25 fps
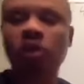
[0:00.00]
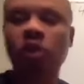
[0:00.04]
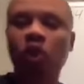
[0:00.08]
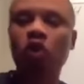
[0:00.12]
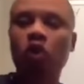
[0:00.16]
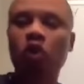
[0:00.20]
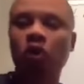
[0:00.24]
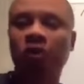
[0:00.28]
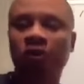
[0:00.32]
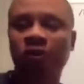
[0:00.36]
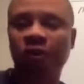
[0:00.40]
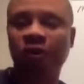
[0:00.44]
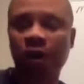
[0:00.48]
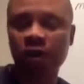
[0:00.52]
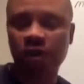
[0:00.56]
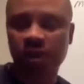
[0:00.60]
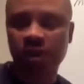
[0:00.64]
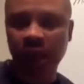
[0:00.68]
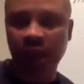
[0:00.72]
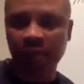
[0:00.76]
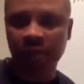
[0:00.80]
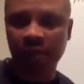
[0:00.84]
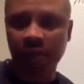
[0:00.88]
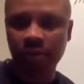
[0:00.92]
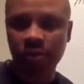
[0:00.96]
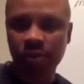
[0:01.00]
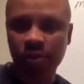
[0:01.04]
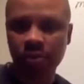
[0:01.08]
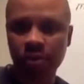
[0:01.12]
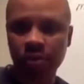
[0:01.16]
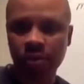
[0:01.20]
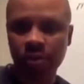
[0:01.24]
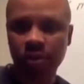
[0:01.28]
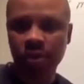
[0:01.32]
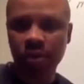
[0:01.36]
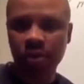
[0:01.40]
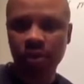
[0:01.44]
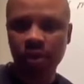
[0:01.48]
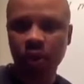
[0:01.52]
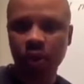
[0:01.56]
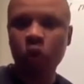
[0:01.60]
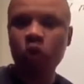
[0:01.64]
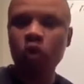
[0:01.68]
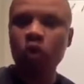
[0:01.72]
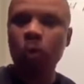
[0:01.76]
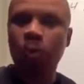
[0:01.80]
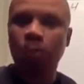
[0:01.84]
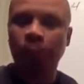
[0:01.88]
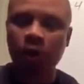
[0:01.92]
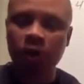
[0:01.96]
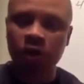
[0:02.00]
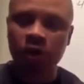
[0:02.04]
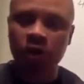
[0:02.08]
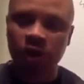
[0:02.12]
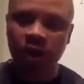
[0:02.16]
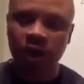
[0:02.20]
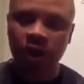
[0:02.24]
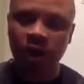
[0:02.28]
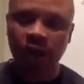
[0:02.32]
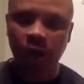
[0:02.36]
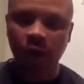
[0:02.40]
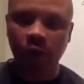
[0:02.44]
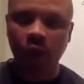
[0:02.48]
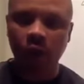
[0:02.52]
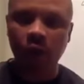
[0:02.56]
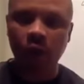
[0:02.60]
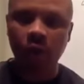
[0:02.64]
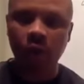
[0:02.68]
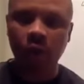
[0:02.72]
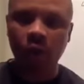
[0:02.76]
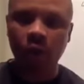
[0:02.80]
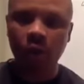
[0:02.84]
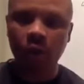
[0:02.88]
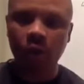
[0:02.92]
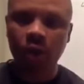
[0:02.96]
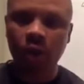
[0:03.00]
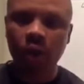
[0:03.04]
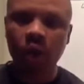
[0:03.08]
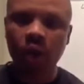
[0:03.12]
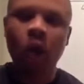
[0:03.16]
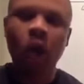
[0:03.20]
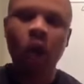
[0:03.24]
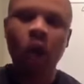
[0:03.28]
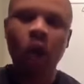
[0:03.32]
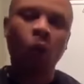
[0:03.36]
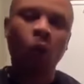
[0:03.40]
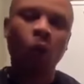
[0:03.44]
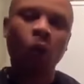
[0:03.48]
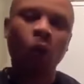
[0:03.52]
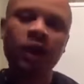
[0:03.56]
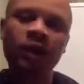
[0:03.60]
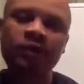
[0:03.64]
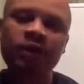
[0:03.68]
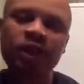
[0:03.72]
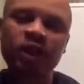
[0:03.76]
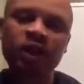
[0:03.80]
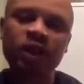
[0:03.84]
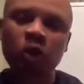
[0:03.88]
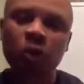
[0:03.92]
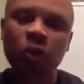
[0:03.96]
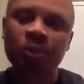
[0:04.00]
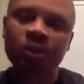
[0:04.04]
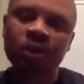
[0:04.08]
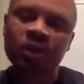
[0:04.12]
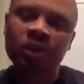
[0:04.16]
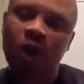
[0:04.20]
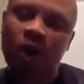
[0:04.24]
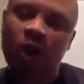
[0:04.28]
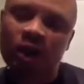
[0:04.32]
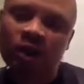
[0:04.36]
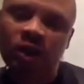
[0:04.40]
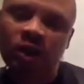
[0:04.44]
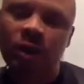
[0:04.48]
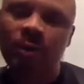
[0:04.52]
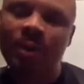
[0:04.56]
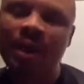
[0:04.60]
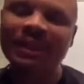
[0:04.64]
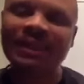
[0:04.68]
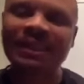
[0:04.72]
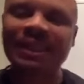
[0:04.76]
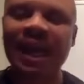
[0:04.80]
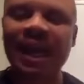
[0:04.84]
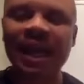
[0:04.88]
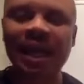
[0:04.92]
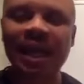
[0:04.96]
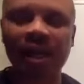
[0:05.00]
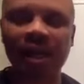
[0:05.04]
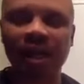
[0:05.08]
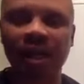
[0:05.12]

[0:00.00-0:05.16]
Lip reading: on your first level, who you personally enroll. What if the superstars on my second